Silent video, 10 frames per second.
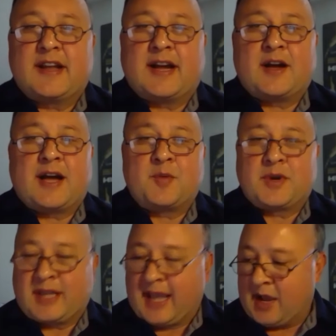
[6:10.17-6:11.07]
I
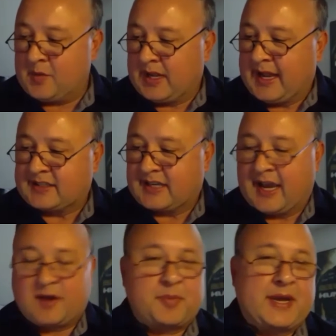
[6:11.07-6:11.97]
would like to
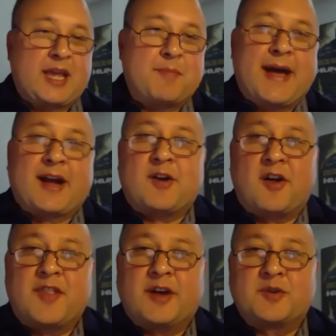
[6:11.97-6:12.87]
kind of piggyback
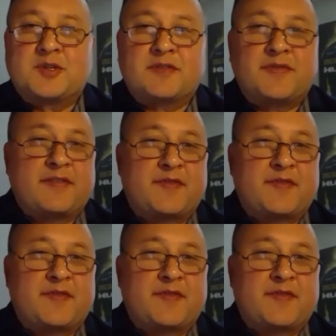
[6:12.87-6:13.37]
on those if